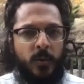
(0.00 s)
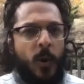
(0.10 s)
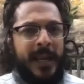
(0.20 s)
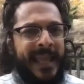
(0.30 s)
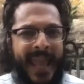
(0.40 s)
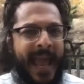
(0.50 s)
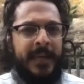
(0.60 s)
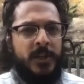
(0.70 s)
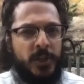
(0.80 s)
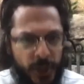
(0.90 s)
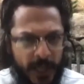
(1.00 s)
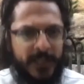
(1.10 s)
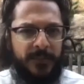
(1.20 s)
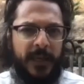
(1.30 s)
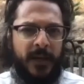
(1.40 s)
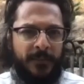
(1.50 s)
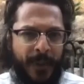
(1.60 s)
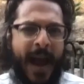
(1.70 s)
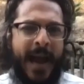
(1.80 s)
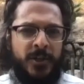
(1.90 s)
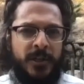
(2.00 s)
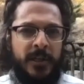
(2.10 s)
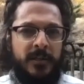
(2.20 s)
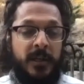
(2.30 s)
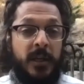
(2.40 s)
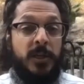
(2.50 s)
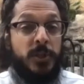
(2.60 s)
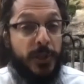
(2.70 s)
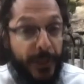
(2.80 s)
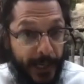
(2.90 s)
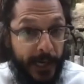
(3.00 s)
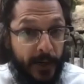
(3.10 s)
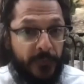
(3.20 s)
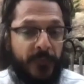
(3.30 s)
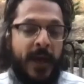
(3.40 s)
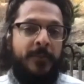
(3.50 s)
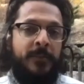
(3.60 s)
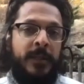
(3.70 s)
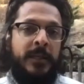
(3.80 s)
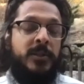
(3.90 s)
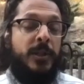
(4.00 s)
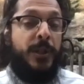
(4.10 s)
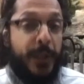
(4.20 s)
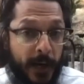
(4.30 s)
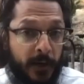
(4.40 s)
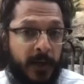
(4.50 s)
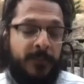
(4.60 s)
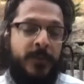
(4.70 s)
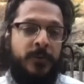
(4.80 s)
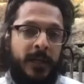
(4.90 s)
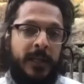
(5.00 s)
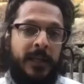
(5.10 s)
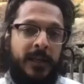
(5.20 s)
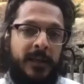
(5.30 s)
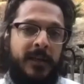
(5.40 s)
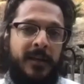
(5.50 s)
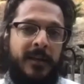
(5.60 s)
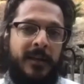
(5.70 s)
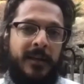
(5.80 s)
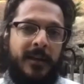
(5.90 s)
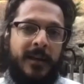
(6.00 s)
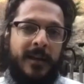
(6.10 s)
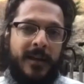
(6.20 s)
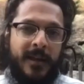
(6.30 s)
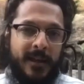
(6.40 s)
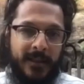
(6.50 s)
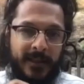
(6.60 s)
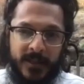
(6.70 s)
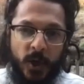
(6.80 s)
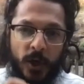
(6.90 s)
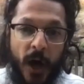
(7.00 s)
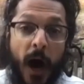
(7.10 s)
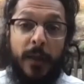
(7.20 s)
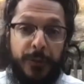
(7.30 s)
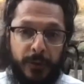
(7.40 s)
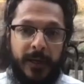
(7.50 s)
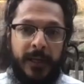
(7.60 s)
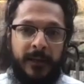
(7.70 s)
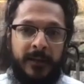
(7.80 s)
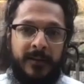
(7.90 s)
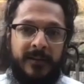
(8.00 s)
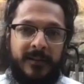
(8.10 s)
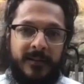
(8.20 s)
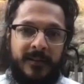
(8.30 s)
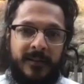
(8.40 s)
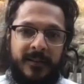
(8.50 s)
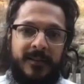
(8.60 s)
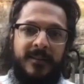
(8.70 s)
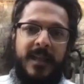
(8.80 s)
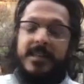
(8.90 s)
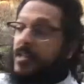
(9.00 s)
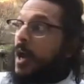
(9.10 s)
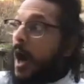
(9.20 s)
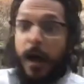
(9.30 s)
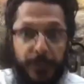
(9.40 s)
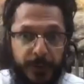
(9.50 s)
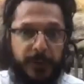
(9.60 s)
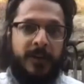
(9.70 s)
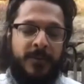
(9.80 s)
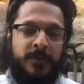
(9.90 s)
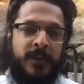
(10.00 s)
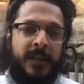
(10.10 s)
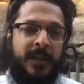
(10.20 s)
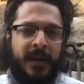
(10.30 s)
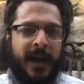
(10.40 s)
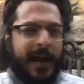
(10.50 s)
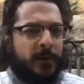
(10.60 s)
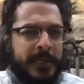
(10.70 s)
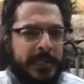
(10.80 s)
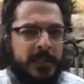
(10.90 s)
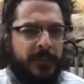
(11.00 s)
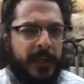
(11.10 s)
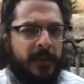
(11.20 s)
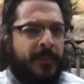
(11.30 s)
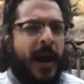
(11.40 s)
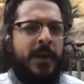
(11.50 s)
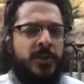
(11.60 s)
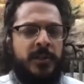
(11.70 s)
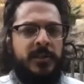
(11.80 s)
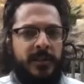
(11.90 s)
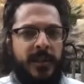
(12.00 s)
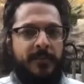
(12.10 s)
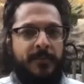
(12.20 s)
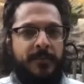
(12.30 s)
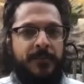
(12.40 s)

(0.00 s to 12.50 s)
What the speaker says: One can't just be compassionate to their family, to their community. That's called othering. That's an other community. I don't need to be compassionate to them.